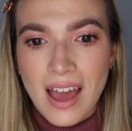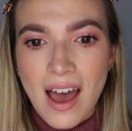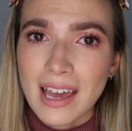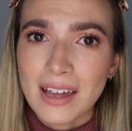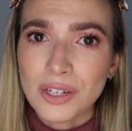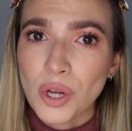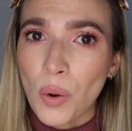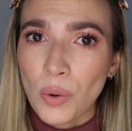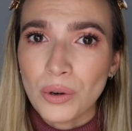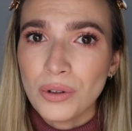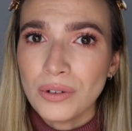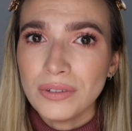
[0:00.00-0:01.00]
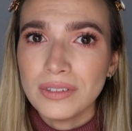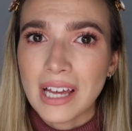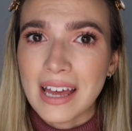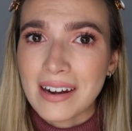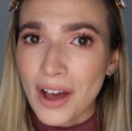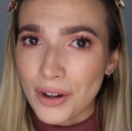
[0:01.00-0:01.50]
I get total
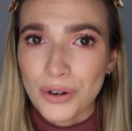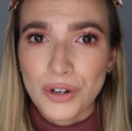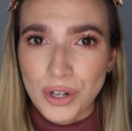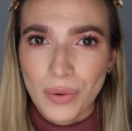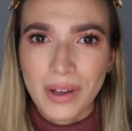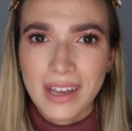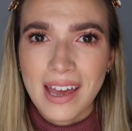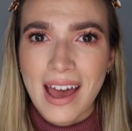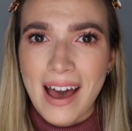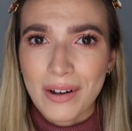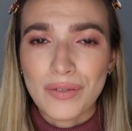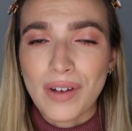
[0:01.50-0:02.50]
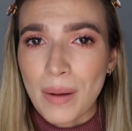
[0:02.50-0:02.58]
and utter joy out of